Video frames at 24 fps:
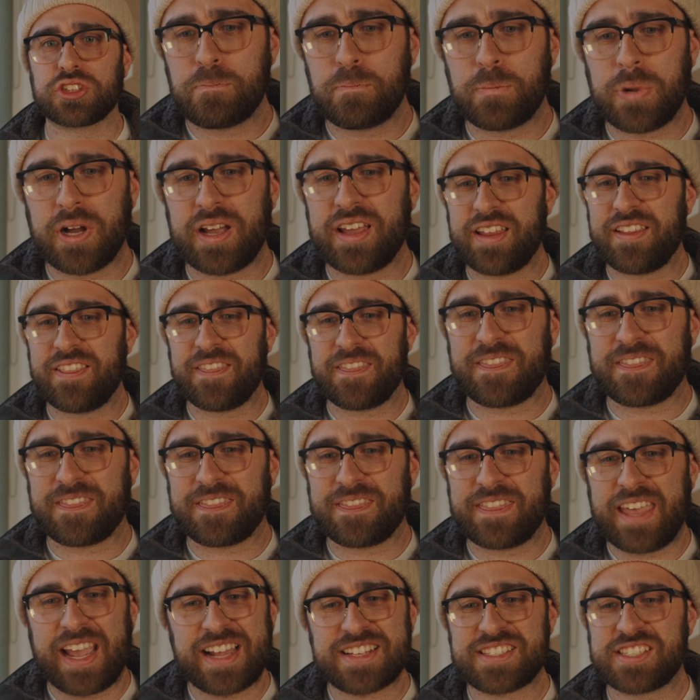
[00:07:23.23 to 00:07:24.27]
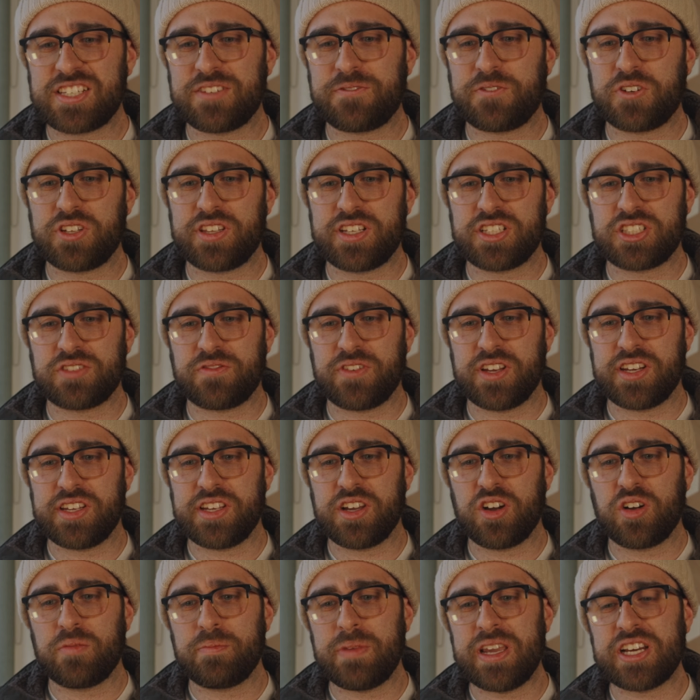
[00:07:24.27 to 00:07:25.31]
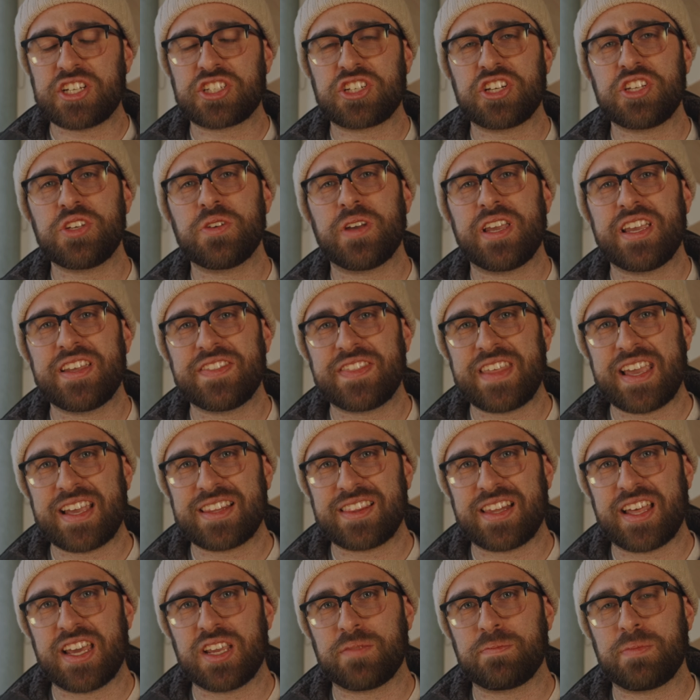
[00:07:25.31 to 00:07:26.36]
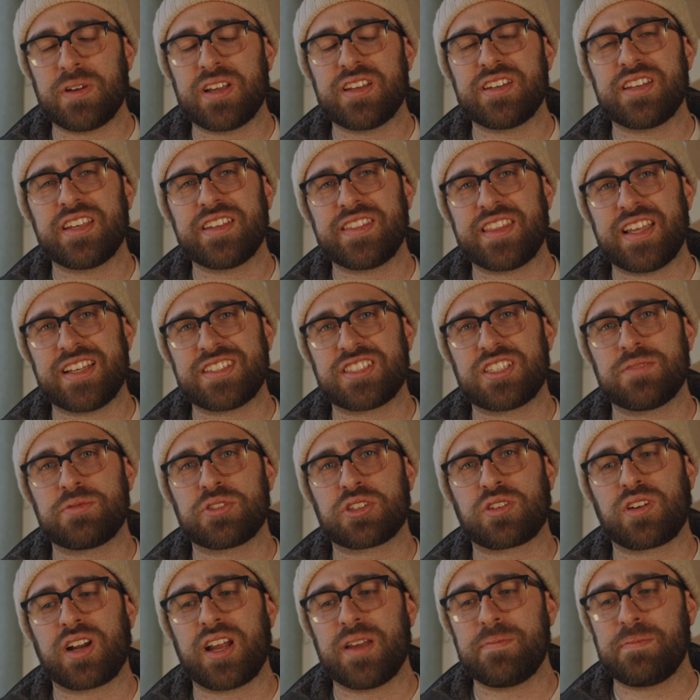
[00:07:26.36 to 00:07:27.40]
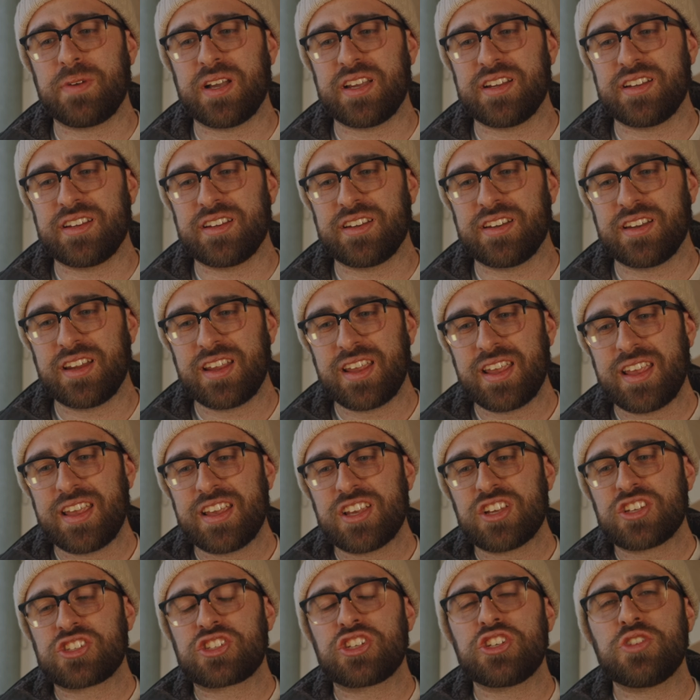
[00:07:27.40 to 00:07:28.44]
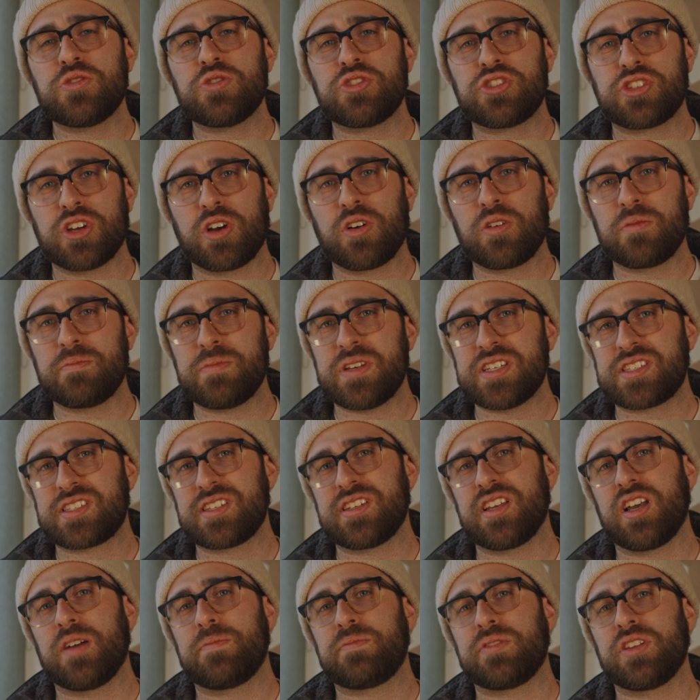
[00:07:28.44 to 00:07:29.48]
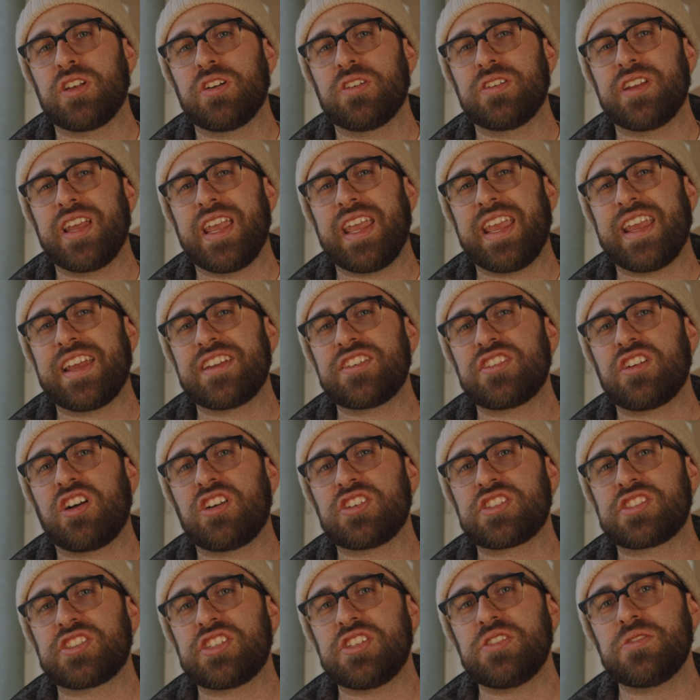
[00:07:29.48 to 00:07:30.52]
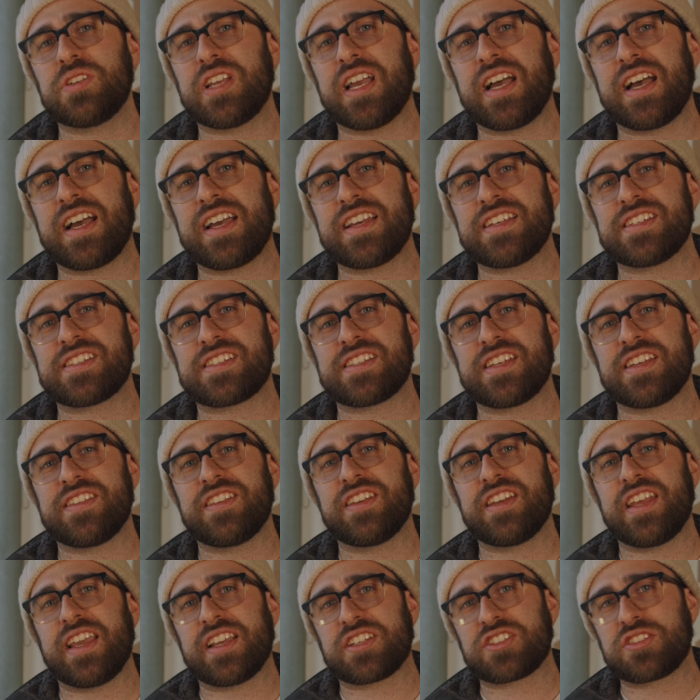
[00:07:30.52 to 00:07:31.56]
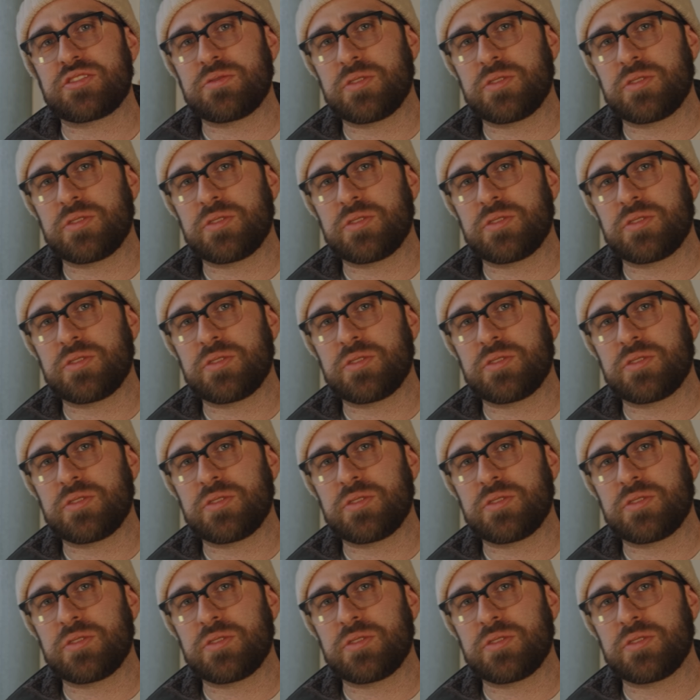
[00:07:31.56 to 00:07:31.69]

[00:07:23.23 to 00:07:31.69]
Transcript: But that's it for this video. Make sure you hit that like button, hit that subscribe button so you don't miss an upload, and I'll see you guys in the next